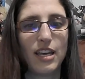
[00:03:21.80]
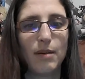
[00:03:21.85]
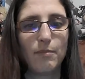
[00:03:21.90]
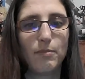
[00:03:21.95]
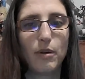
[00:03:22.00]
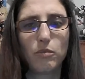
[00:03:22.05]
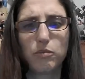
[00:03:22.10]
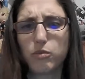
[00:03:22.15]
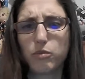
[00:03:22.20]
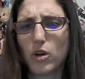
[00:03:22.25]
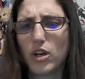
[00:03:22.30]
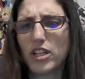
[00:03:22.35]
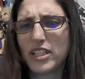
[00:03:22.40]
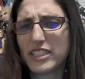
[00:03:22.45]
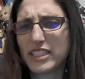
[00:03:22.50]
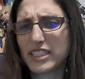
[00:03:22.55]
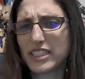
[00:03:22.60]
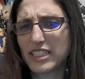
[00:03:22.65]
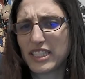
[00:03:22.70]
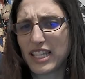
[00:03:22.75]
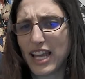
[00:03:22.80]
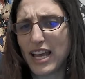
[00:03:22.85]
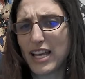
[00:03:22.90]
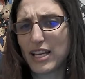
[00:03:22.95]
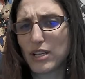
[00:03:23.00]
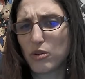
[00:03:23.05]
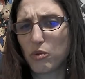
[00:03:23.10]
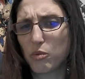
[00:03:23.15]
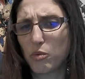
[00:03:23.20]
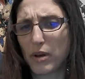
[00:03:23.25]
but Ron isn't
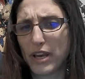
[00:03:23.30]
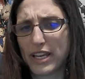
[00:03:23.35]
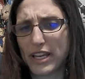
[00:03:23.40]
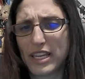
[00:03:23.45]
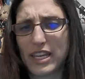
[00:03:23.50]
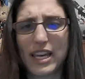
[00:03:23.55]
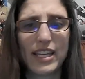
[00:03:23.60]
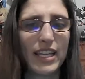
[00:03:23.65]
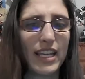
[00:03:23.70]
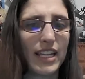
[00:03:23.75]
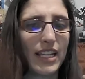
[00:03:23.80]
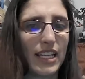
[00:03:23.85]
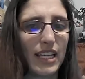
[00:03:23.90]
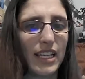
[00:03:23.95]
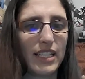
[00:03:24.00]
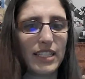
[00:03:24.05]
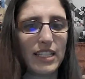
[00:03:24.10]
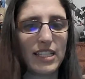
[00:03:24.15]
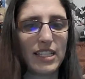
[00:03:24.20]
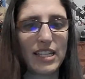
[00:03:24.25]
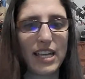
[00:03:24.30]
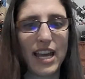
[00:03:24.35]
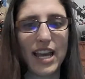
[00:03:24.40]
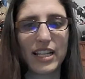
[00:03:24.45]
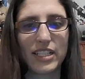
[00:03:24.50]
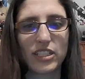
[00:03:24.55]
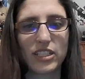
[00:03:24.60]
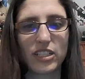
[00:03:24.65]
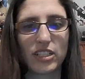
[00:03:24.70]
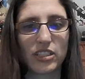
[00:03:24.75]
that quick, yet his
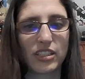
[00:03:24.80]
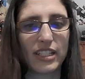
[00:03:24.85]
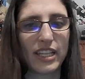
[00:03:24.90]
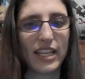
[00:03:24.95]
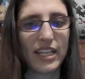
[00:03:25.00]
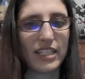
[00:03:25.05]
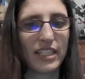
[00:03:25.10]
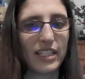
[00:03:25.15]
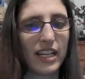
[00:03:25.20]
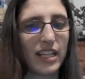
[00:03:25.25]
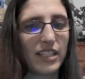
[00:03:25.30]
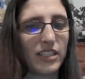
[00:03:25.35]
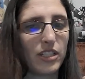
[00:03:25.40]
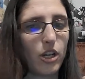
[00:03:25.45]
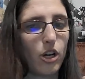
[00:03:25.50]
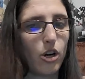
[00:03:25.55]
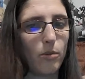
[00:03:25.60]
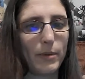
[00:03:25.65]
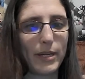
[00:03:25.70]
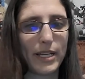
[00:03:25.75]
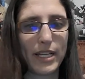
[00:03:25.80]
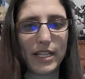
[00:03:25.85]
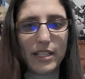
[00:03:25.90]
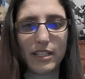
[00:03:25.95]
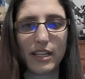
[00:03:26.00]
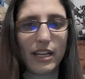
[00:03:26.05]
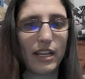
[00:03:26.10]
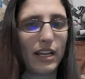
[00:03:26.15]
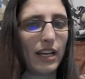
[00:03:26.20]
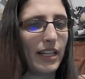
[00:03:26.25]
attacks are landing on Ohma,
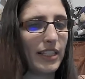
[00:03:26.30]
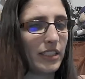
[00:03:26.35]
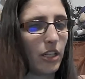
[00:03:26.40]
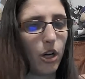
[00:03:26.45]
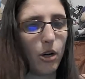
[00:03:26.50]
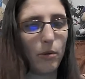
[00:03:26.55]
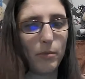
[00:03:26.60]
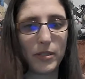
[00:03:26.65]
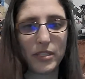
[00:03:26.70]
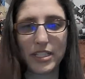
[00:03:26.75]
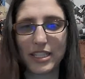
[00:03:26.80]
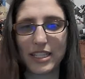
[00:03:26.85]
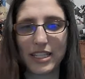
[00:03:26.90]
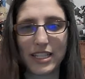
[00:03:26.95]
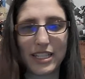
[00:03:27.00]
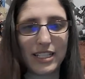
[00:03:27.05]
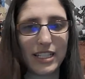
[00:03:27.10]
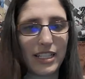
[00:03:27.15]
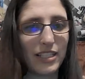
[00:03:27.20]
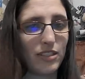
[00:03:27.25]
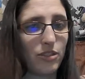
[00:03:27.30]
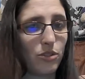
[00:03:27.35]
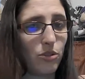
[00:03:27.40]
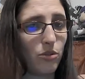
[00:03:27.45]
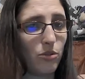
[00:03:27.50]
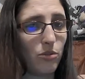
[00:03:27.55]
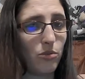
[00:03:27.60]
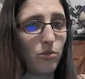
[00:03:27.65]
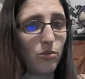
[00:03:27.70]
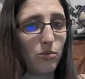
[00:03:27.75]
uh, on Ohma Tokita,
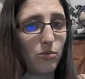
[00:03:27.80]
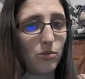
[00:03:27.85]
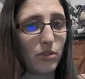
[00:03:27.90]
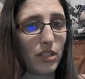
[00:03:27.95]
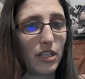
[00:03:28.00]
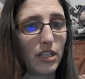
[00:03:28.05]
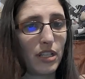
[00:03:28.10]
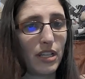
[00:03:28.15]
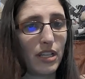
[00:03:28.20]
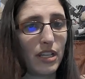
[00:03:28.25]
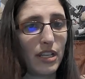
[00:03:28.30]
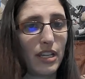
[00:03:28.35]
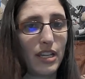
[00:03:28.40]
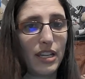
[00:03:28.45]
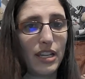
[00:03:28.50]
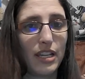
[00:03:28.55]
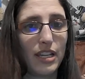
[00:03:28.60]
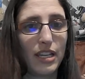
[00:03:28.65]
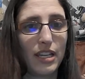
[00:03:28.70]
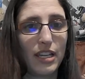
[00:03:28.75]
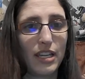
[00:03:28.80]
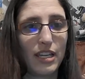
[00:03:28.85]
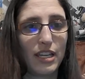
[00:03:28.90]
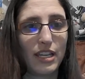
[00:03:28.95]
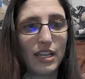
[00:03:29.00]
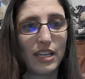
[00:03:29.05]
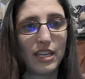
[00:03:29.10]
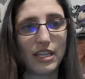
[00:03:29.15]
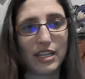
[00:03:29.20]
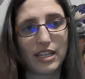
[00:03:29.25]
dude.
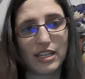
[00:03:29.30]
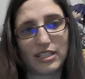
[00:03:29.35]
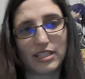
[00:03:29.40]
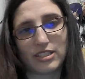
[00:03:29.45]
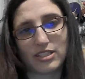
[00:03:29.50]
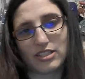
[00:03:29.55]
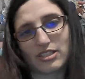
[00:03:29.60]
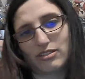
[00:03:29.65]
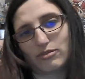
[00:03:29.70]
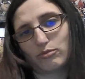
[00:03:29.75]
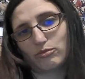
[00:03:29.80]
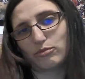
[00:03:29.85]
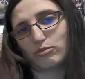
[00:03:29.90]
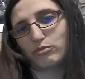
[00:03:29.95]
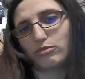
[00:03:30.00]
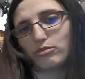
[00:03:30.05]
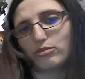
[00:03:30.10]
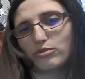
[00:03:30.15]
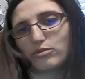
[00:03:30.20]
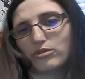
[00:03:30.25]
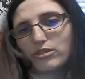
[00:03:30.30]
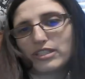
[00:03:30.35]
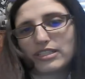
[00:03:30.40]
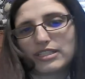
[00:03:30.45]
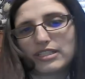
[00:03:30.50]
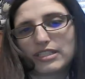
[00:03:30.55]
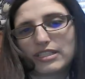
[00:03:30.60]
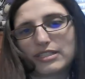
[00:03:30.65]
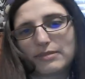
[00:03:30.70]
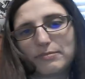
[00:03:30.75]
It,
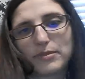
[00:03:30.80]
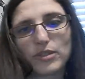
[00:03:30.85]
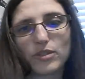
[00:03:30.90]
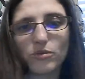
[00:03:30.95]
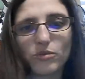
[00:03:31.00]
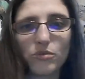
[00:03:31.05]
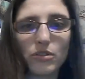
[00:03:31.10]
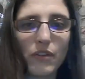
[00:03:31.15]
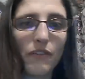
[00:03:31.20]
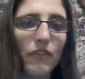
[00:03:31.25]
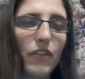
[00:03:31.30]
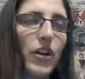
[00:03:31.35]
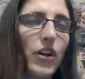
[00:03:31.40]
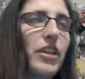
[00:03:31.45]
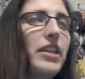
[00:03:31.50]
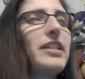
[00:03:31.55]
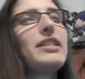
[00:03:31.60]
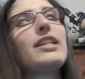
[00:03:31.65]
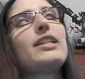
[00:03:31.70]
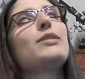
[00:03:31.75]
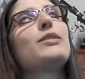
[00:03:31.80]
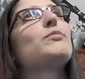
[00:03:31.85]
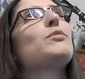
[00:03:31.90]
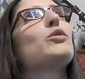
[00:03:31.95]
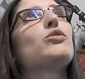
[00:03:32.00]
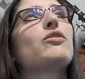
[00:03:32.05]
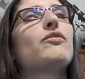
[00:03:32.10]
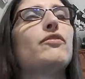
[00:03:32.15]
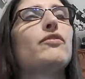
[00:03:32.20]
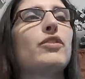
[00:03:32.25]
this is beautiful. This is
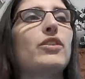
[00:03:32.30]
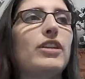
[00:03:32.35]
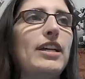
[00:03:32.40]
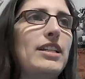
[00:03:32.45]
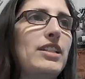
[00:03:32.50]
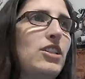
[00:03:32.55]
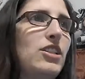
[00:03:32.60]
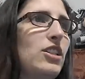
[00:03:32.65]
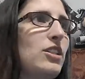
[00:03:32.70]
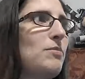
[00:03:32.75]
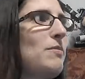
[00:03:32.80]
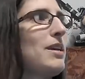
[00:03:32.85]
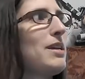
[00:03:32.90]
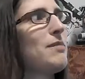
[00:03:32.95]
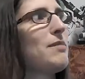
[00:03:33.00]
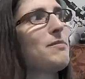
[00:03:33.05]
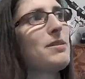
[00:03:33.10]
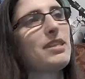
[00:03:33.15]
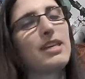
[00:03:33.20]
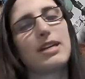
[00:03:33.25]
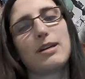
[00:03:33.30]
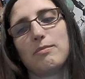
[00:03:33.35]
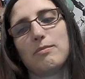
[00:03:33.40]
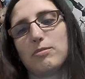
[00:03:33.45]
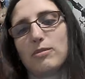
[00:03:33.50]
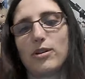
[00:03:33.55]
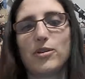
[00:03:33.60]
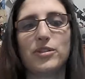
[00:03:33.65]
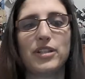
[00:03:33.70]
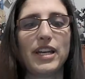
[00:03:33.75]
beautiful. It's just making me think of
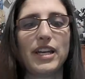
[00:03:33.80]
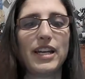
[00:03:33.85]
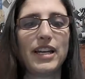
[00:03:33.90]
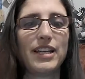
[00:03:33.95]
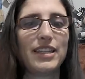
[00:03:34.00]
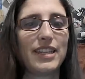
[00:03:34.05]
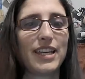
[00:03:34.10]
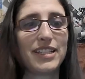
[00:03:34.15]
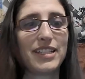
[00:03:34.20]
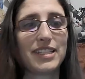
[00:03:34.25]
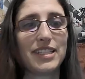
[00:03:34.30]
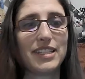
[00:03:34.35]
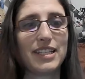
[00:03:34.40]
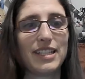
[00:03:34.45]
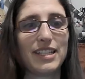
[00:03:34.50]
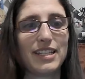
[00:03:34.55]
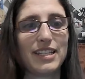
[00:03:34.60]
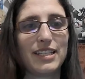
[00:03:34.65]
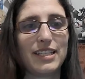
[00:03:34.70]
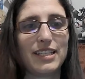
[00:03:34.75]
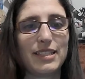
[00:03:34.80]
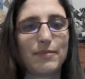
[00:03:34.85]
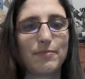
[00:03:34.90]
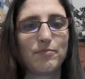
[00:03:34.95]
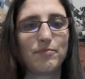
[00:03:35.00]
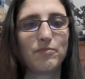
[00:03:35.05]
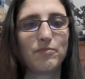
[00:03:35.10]
Broda. That it is.